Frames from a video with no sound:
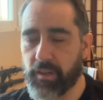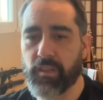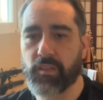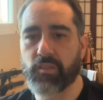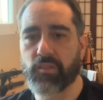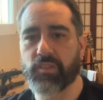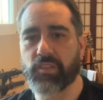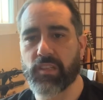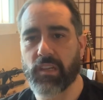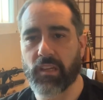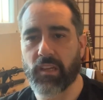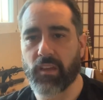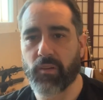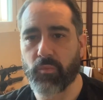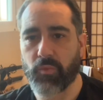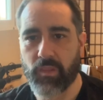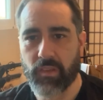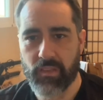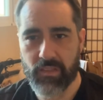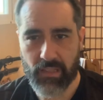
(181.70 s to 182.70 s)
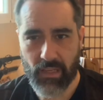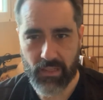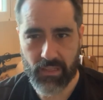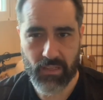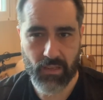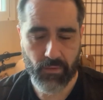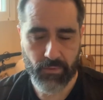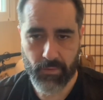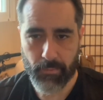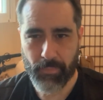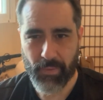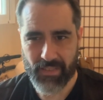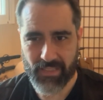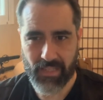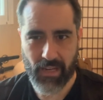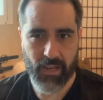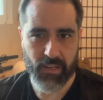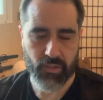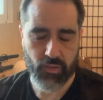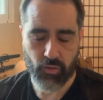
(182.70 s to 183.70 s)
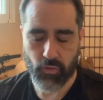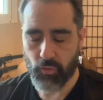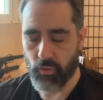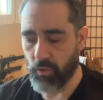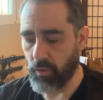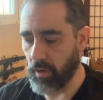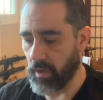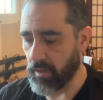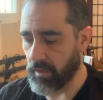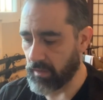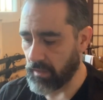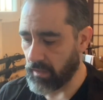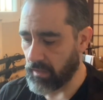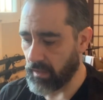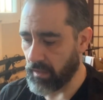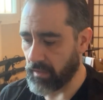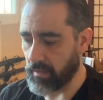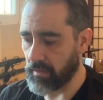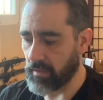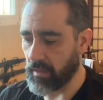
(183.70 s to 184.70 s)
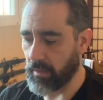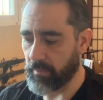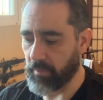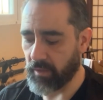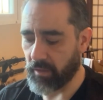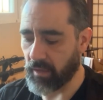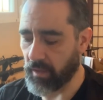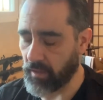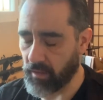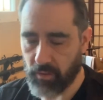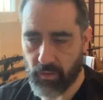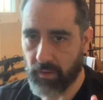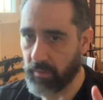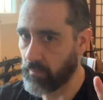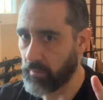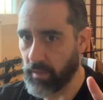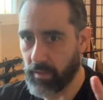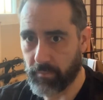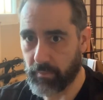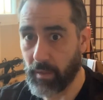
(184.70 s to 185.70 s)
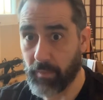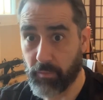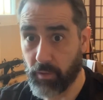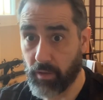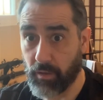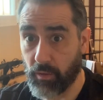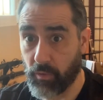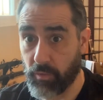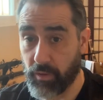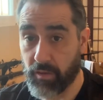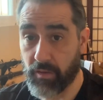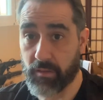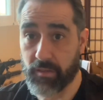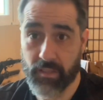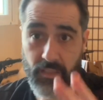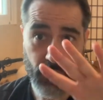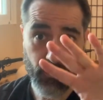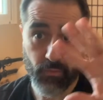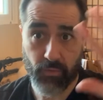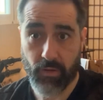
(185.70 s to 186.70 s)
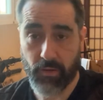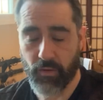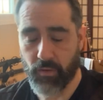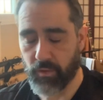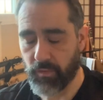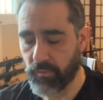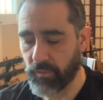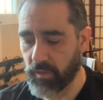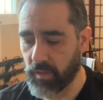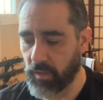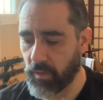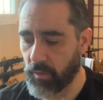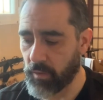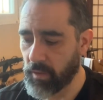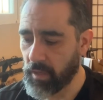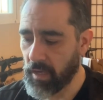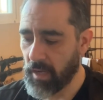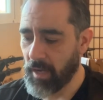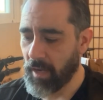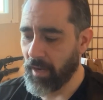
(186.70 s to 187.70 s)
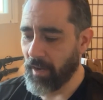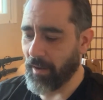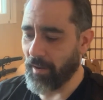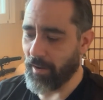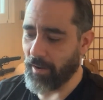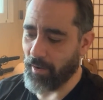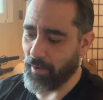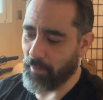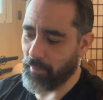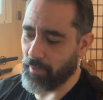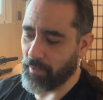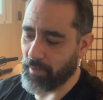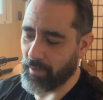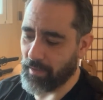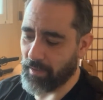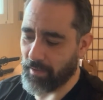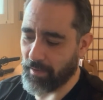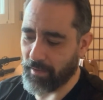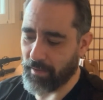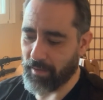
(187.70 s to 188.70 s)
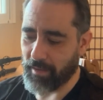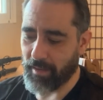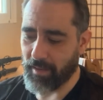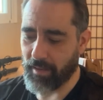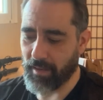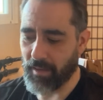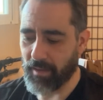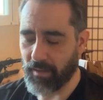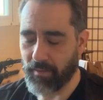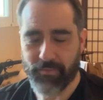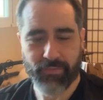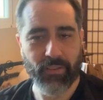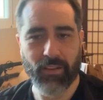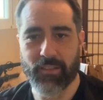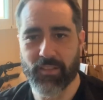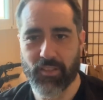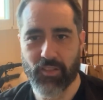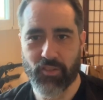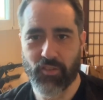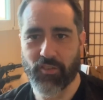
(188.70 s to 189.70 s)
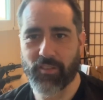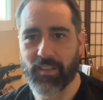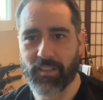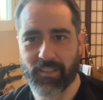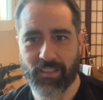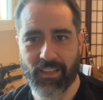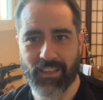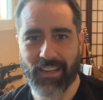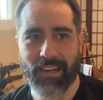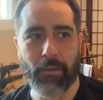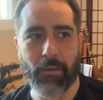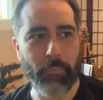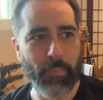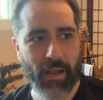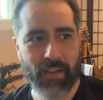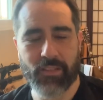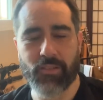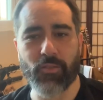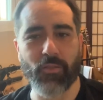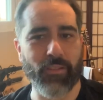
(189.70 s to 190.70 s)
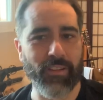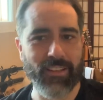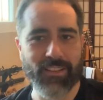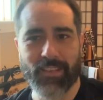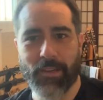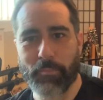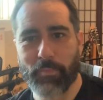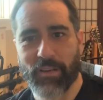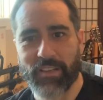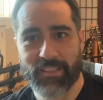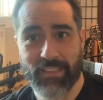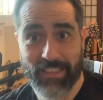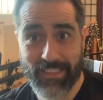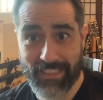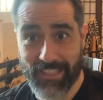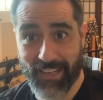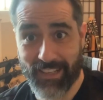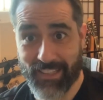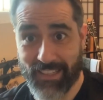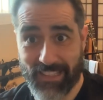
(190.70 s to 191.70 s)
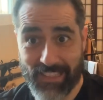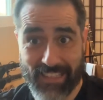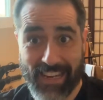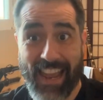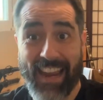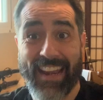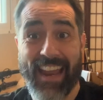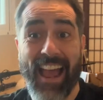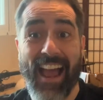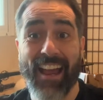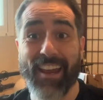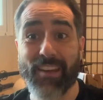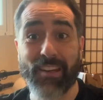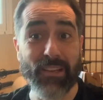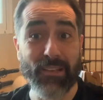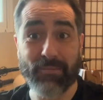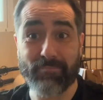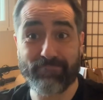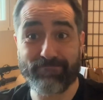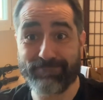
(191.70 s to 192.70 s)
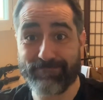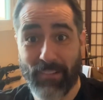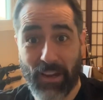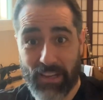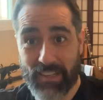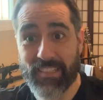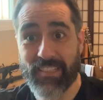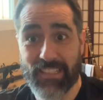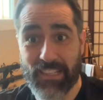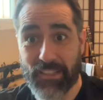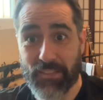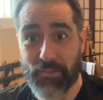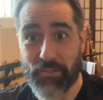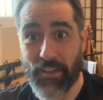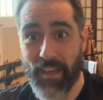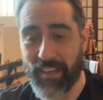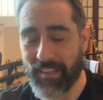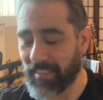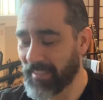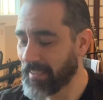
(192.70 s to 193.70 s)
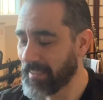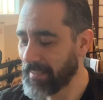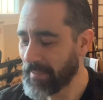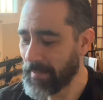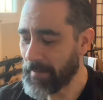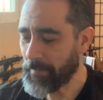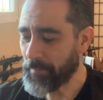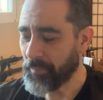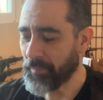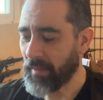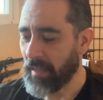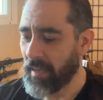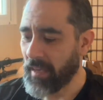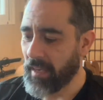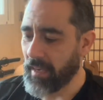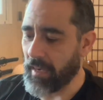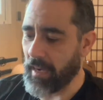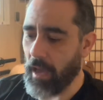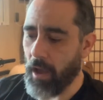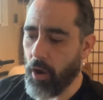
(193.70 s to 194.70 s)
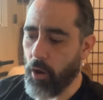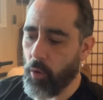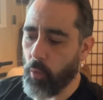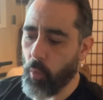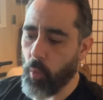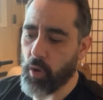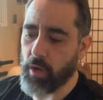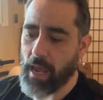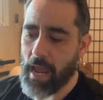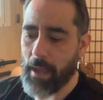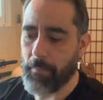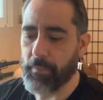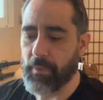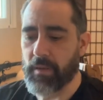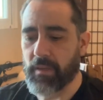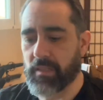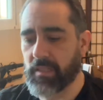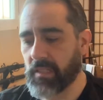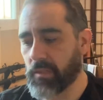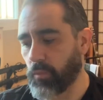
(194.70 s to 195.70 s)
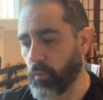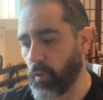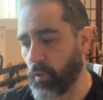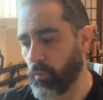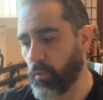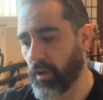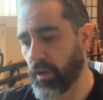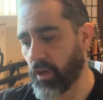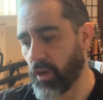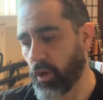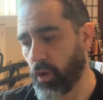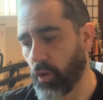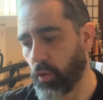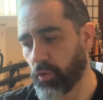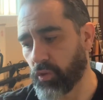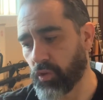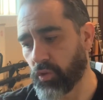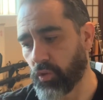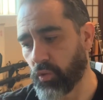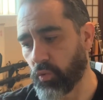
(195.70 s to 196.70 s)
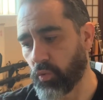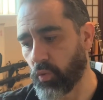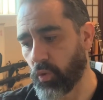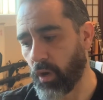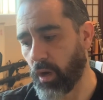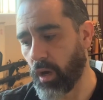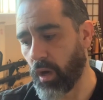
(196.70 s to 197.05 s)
into singing with this idea of the passaggio, and I'm not gonna go there, that's for another video, but I had a teacher that said El Paso, that's a place in Texas, and I stick to that. Now what happens when we go to